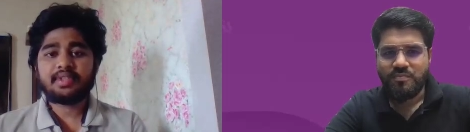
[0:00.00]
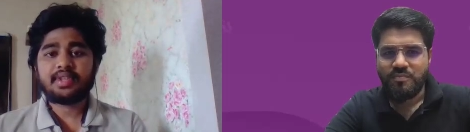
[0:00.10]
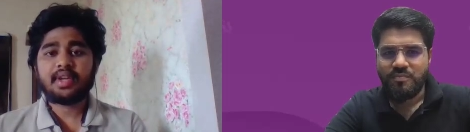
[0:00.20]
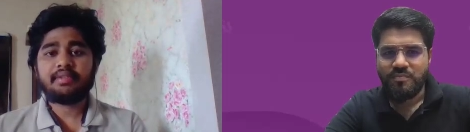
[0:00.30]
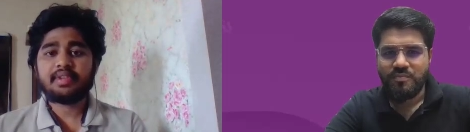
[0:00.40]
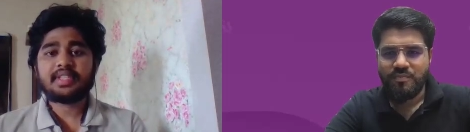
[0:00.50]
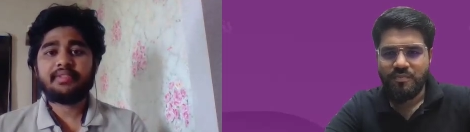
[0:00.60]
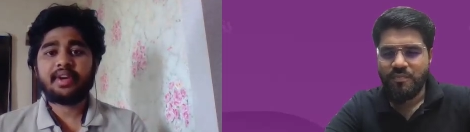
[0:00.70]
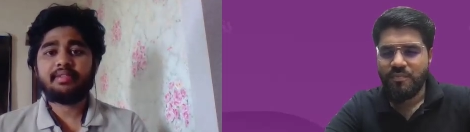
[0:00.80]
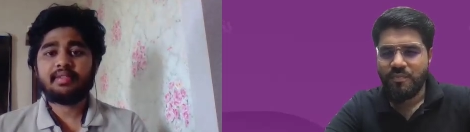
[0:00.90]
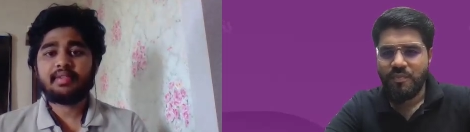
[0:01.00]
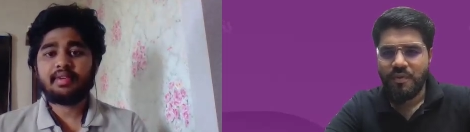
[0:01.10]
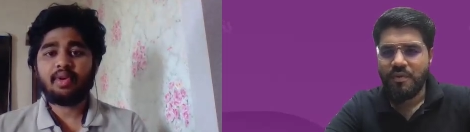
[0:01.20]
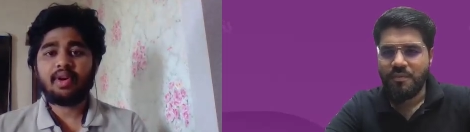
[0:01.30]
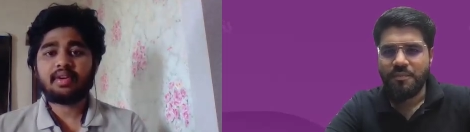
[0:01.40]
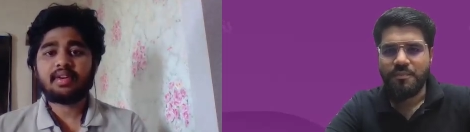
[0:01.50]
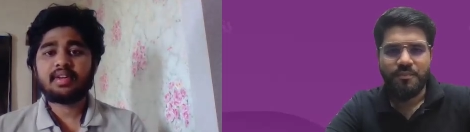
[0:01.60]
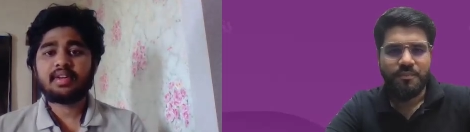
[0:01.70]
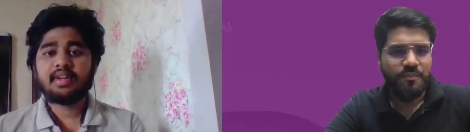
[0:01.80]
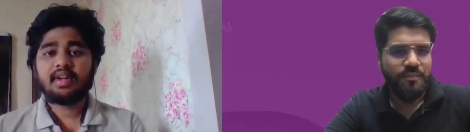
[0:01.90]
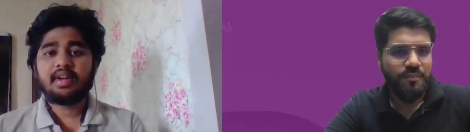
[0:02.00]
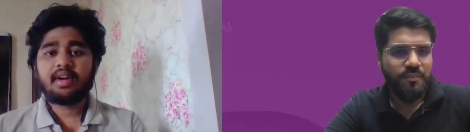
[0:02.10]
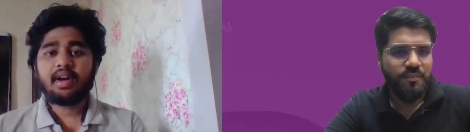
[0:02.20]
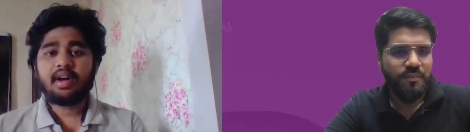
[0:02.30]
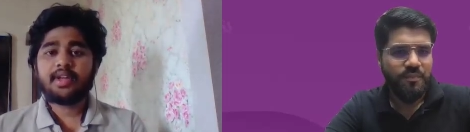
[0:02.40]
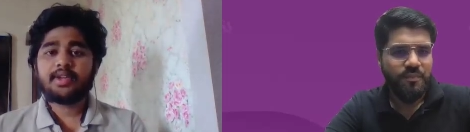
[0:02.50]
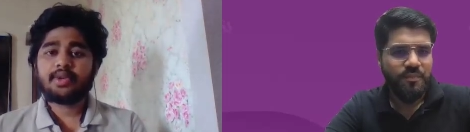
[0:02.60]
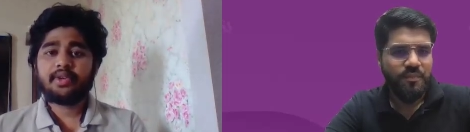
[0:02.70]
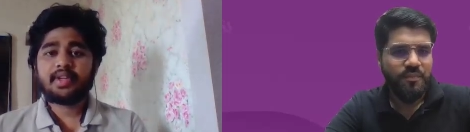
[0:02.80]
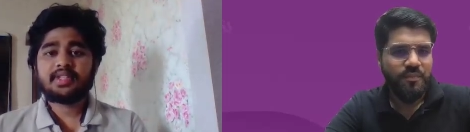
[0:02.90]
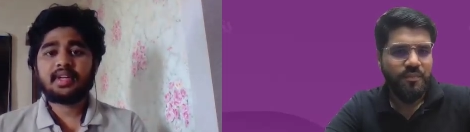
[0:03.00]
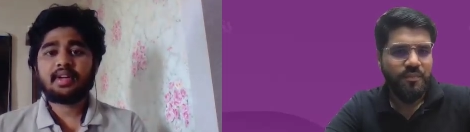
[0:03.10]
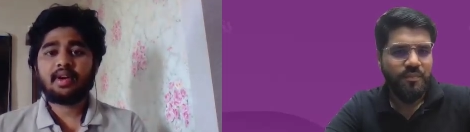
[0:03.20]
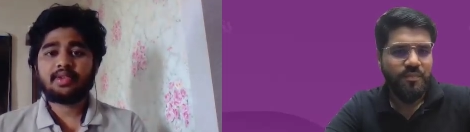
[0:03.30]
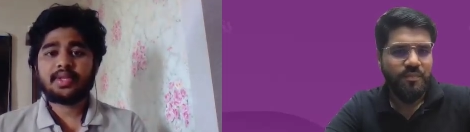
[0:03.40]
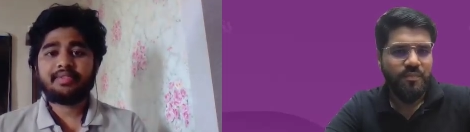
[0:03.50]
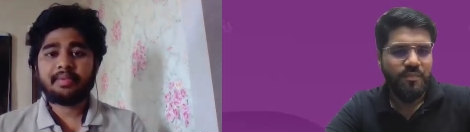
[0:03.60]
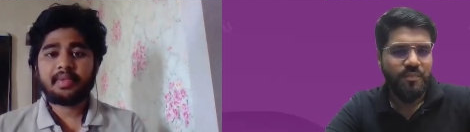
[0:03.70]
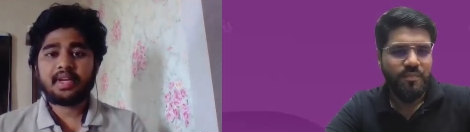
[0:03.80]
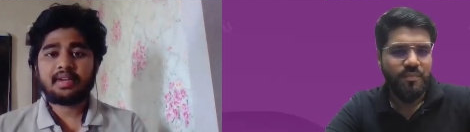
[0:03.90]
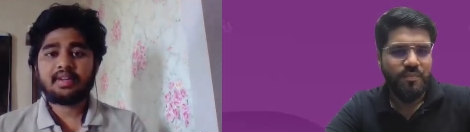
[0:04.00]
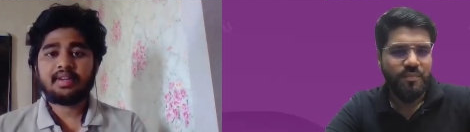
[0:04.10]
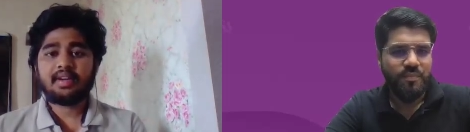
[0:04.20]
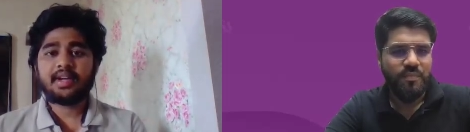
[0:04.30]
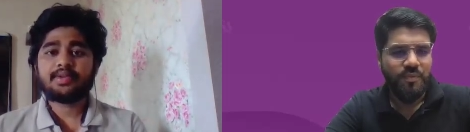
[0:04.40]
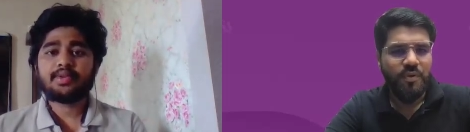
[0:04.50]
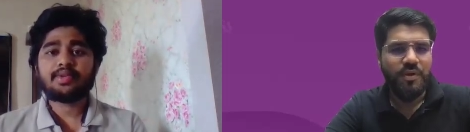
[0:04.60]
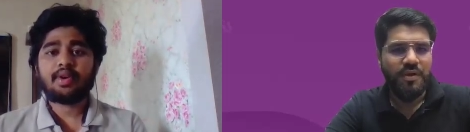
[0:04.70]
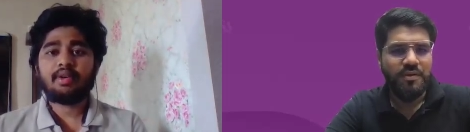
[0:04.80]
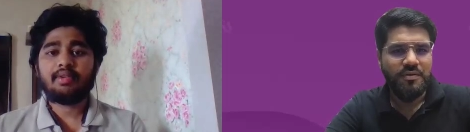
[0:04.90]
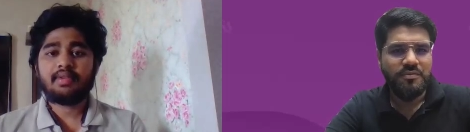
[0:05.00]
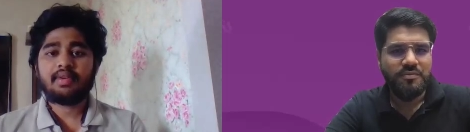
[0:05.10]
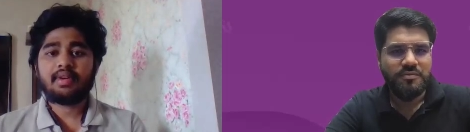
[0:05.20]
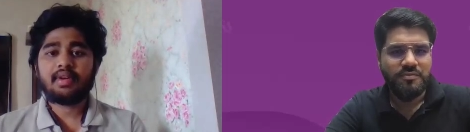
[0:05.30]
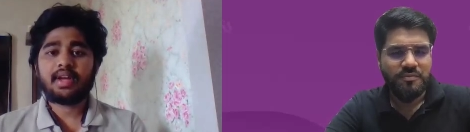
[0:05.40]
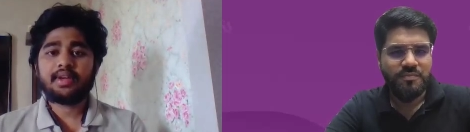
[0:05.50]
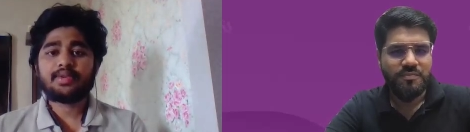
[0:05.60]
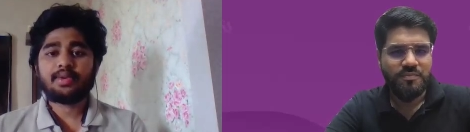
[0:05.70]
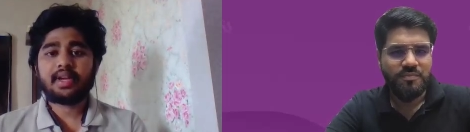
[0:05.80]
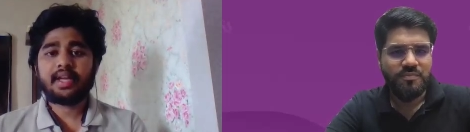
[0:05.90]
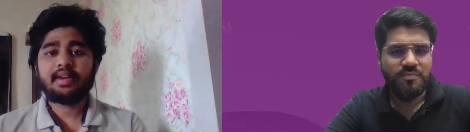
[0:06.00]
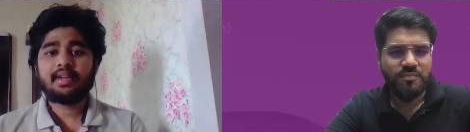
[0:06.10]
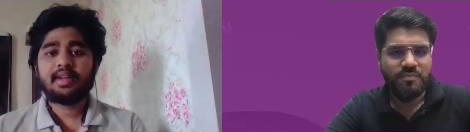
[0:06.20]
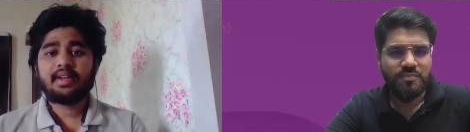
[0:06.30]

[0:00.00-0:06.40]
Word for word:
Speaker 1: which I which I went wrong, I used to revise the concept from that. I used to solve. I used to again.